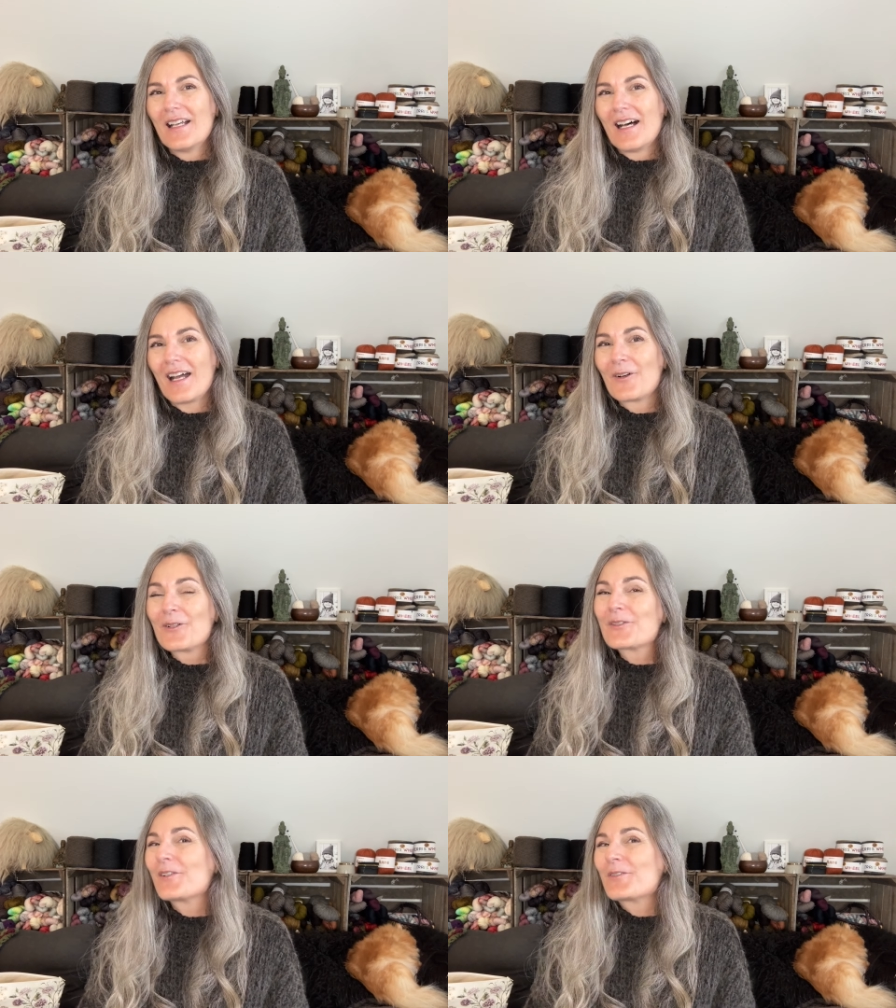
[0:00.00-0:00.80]
I
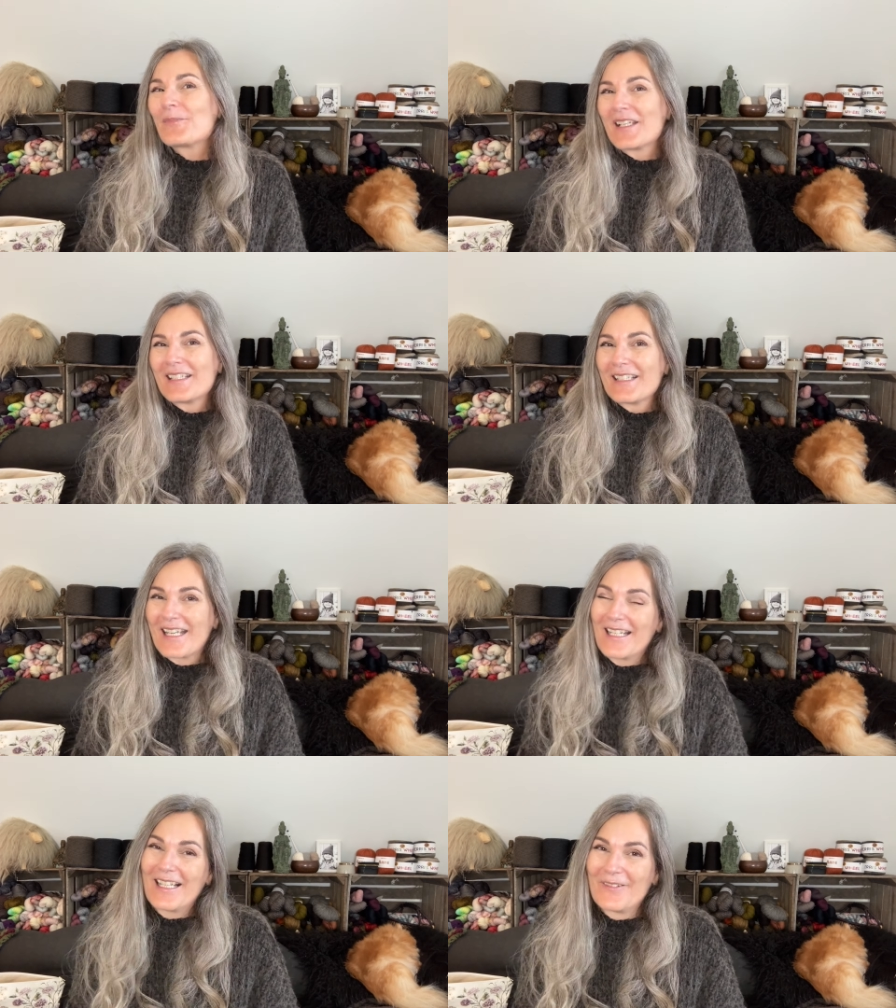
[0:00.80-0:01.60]
also spent
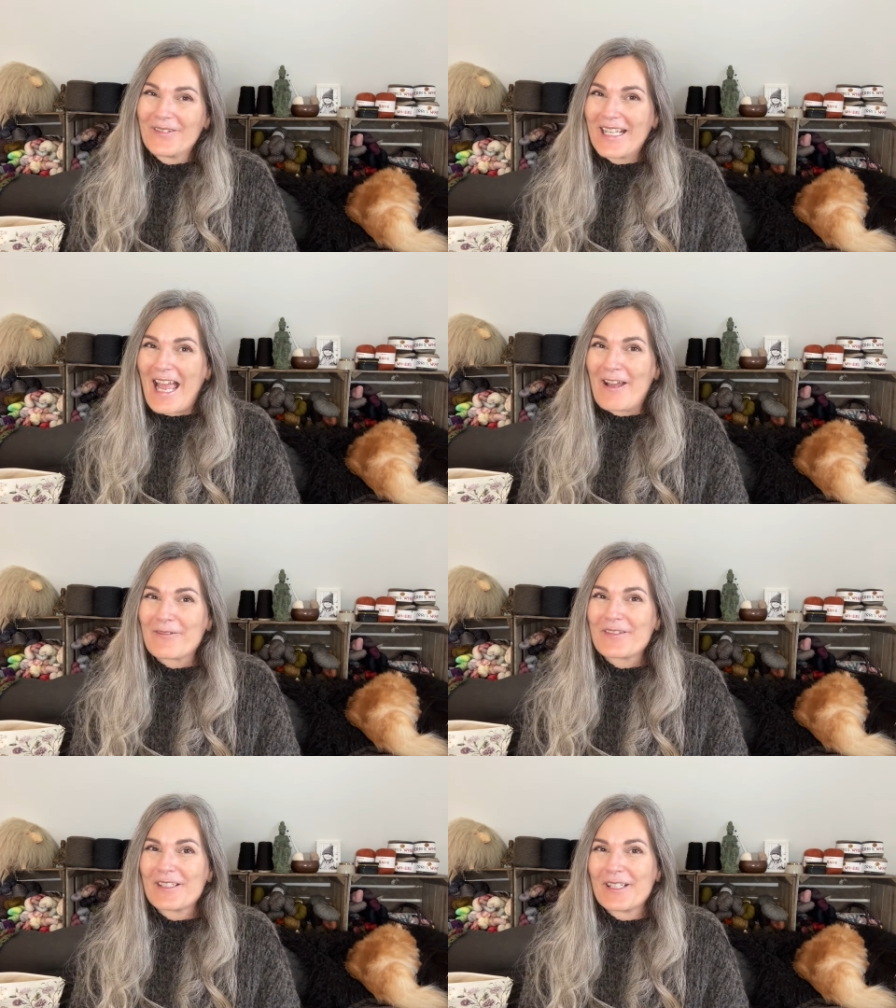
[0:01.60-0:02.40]
a lovely
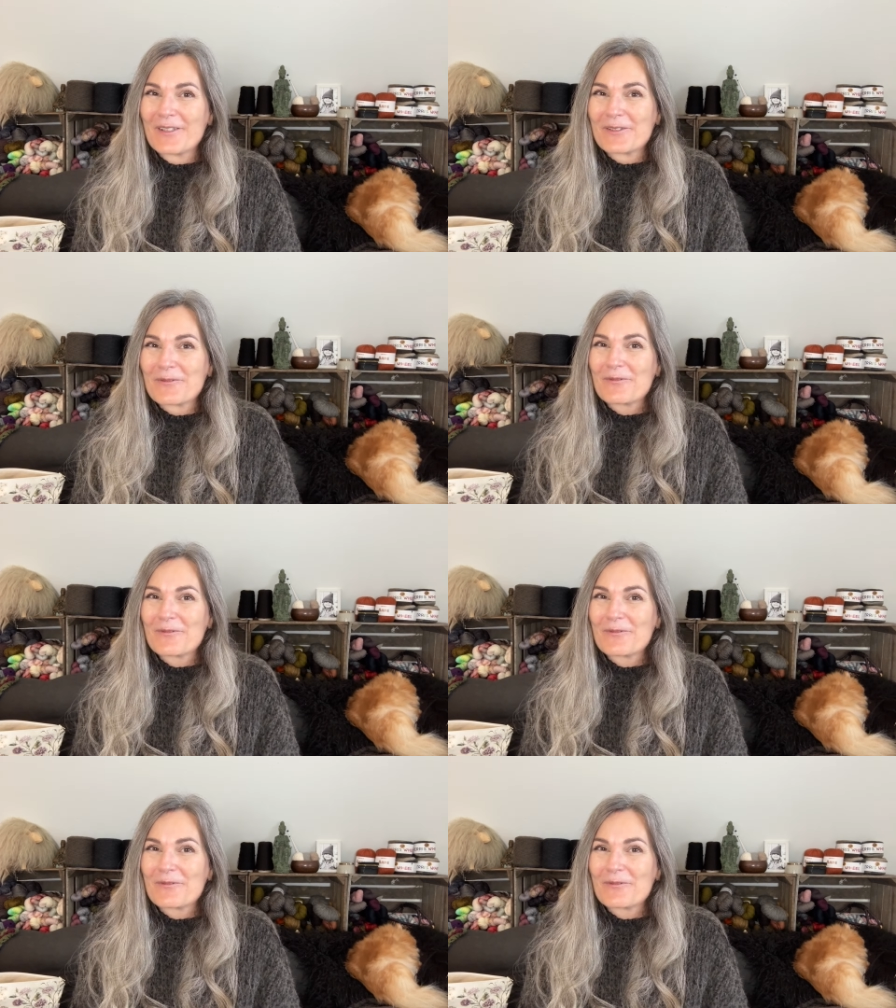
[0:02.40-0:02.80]
afternoon